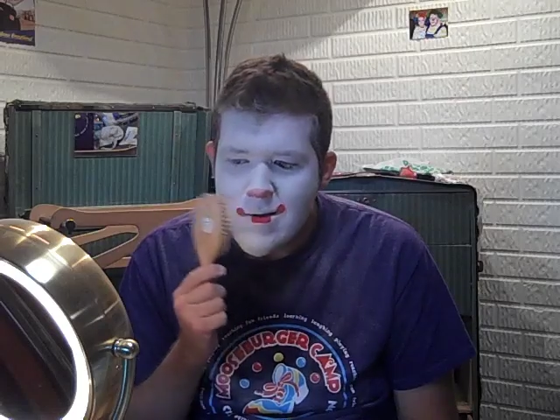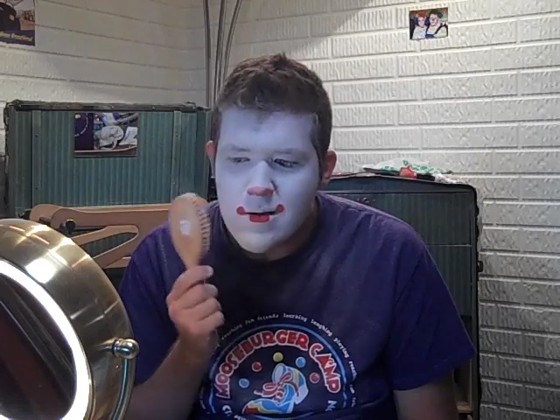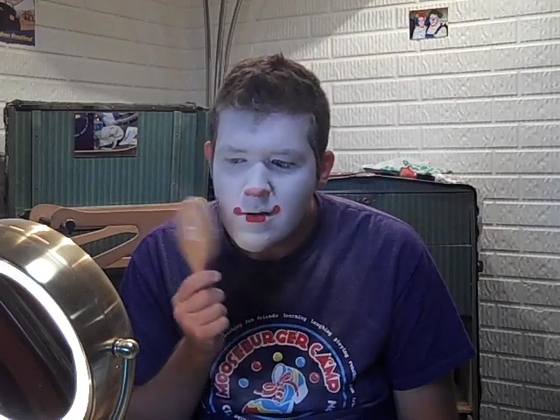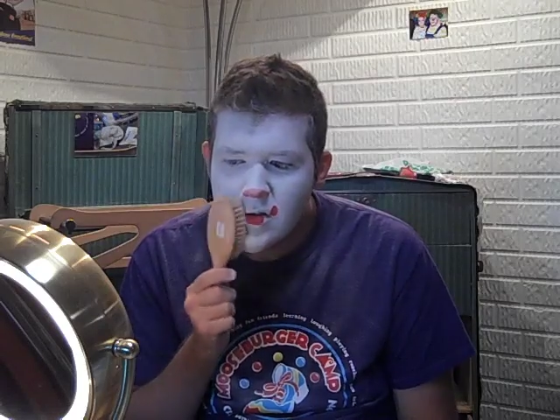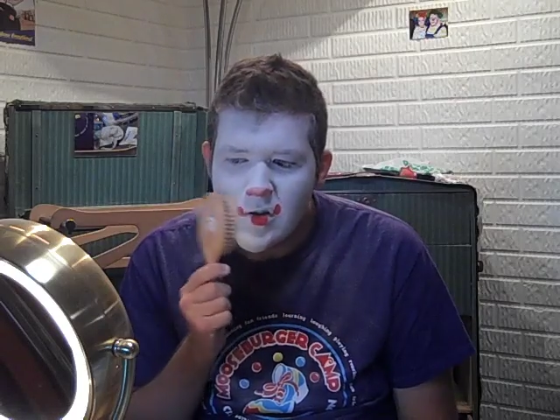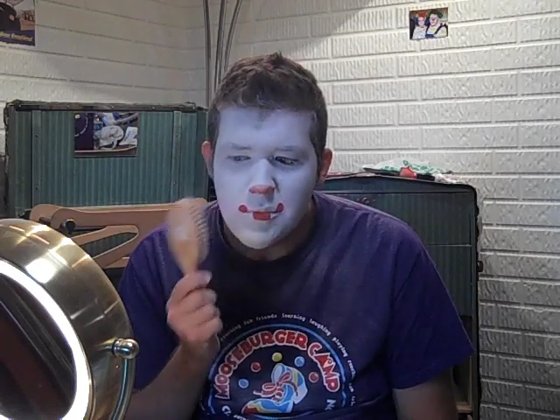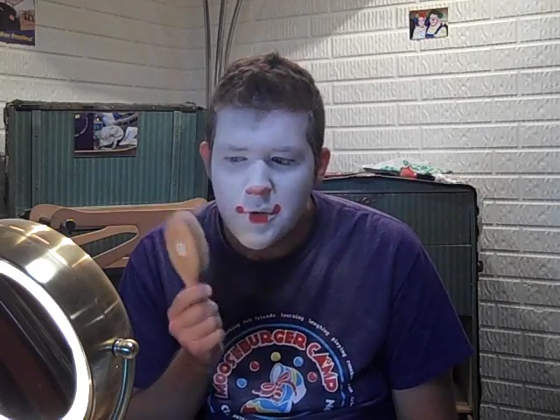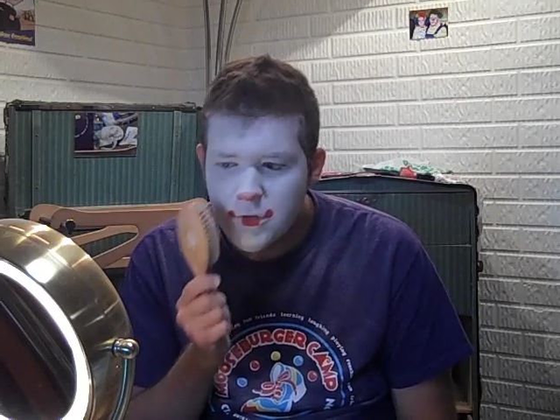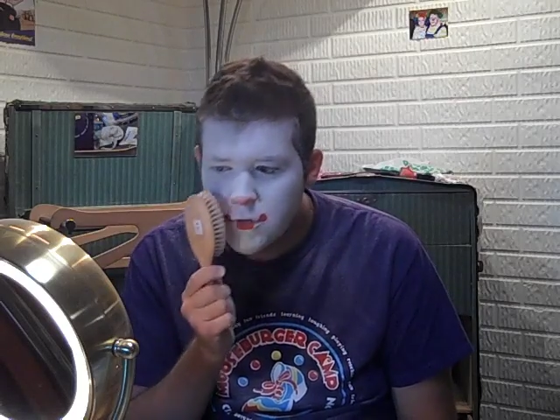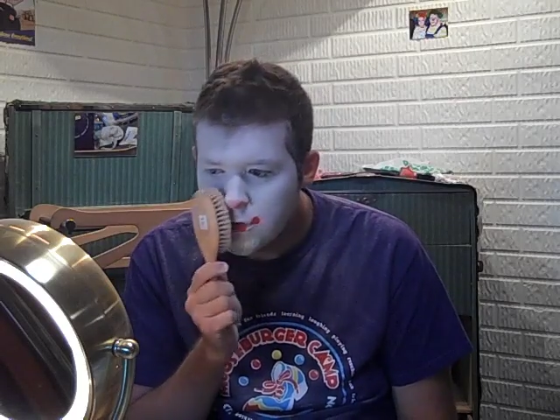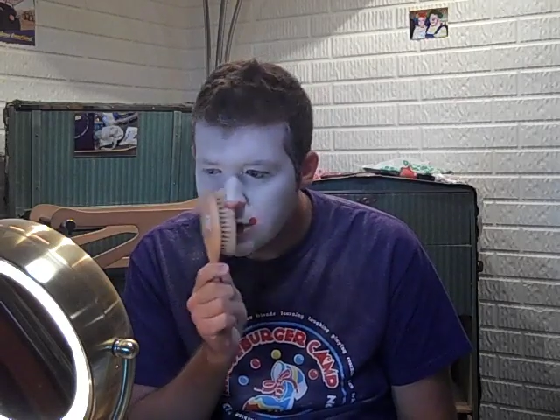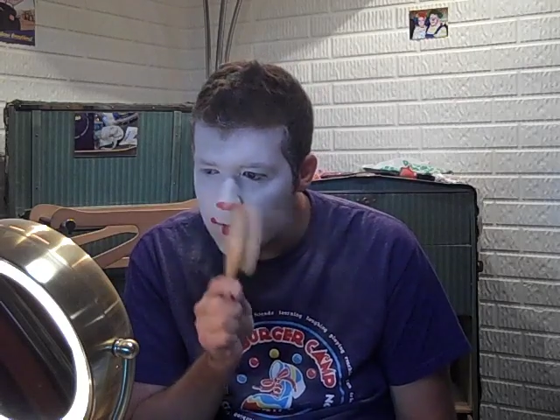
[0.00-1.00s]
See how it makes
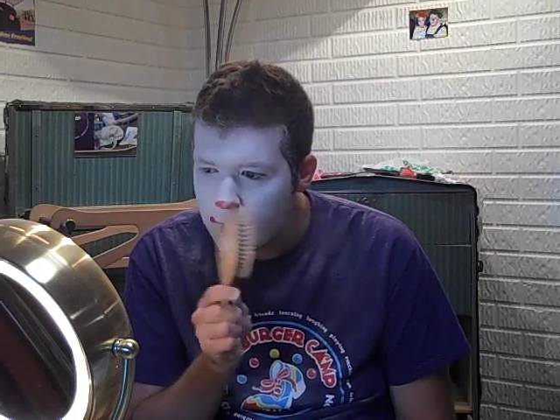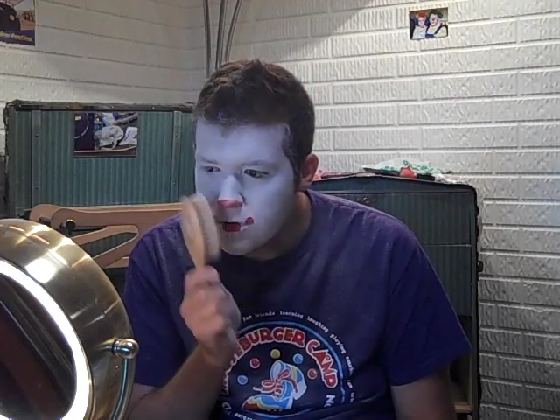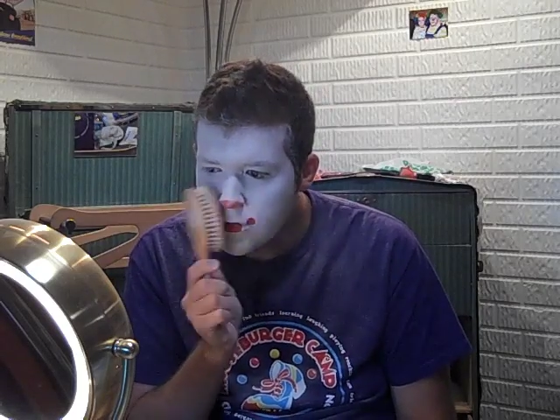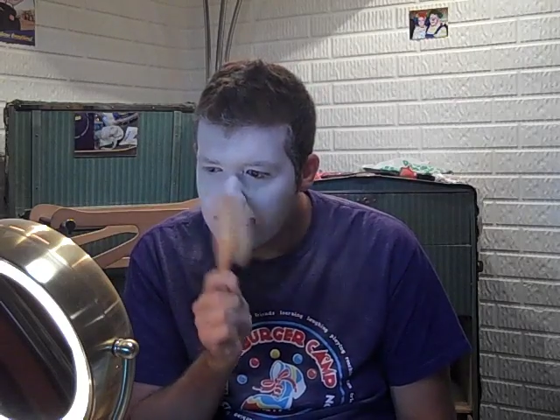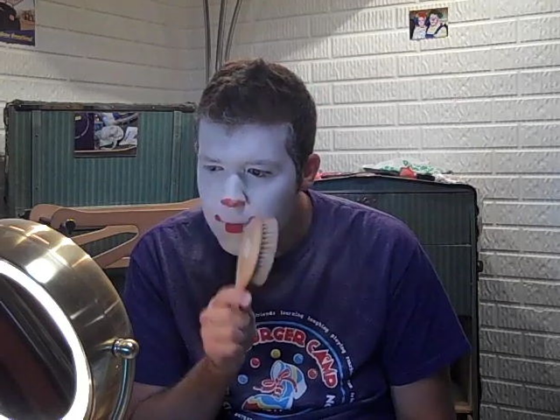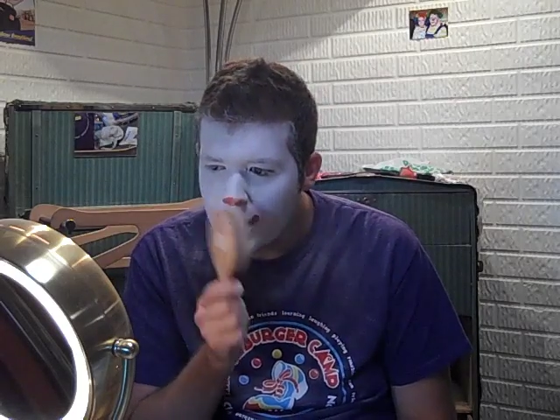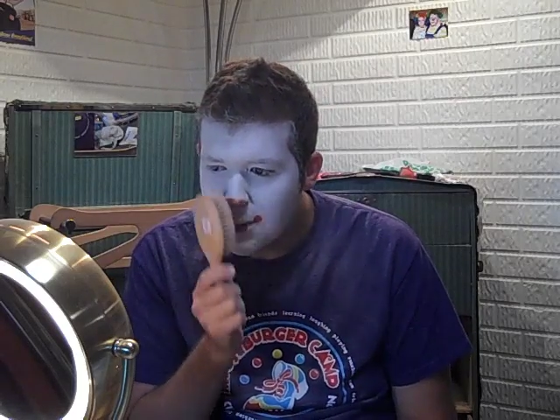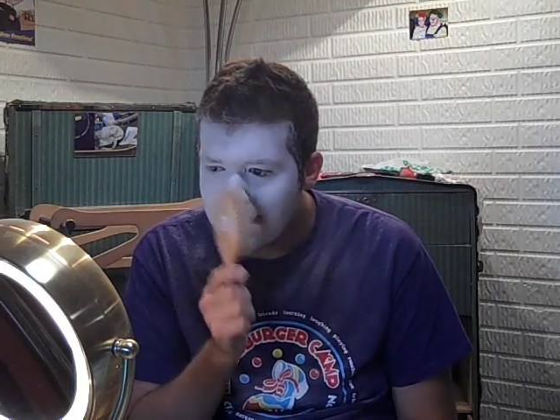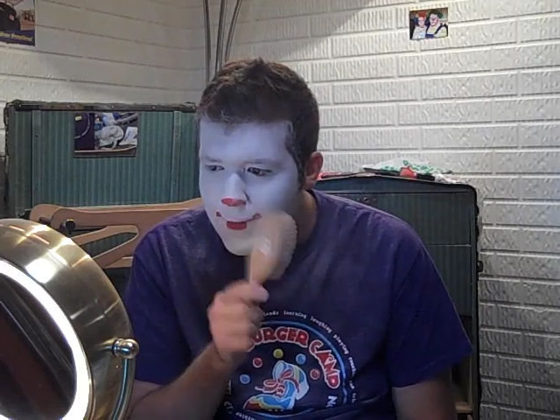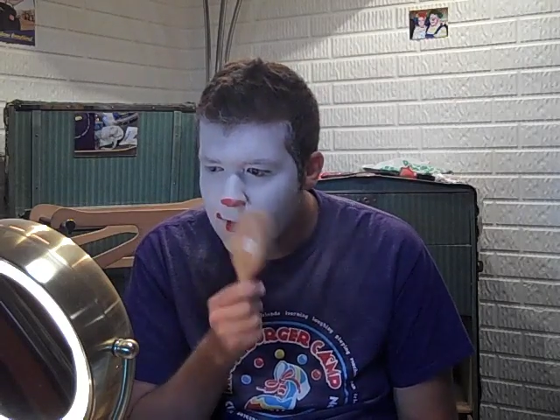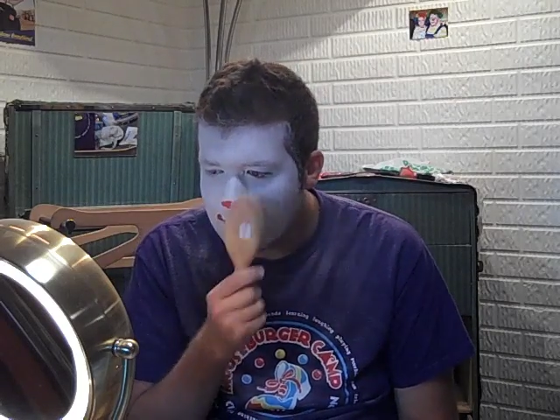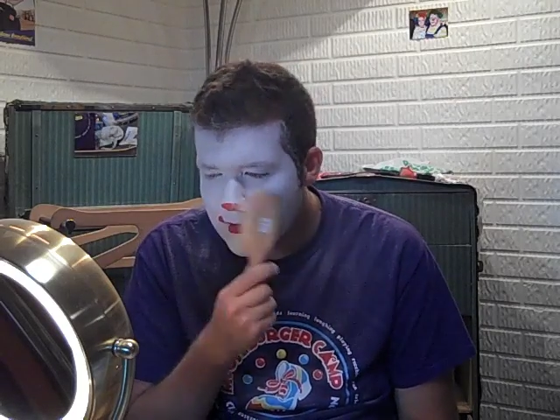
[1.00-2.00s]
those colors pop
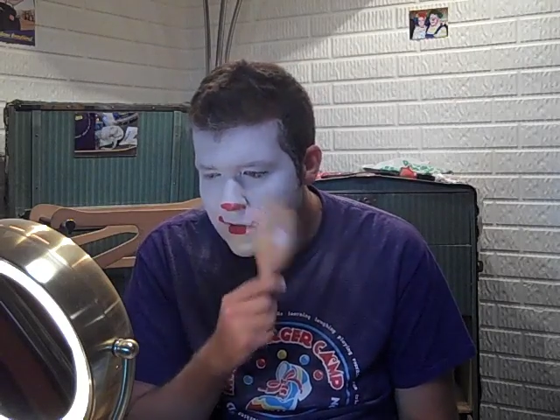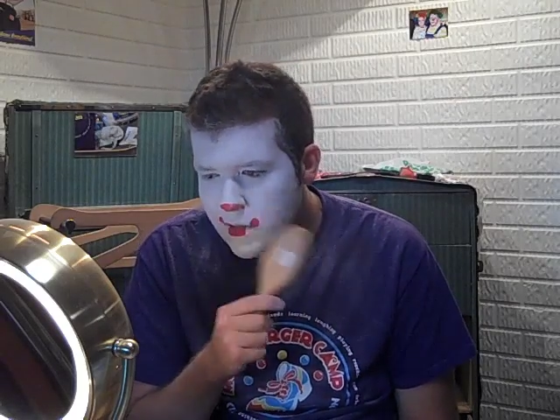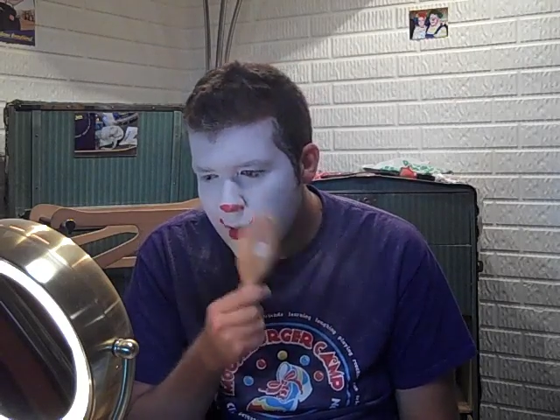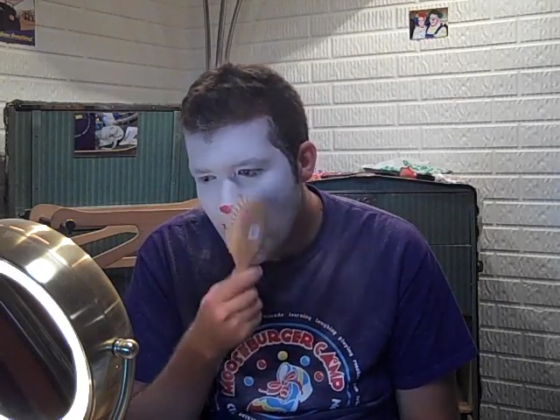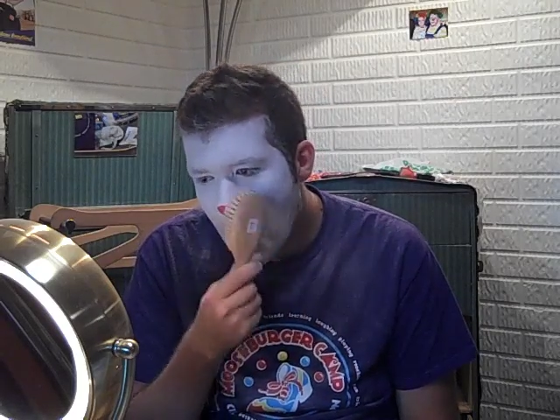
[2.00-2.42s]
nicely?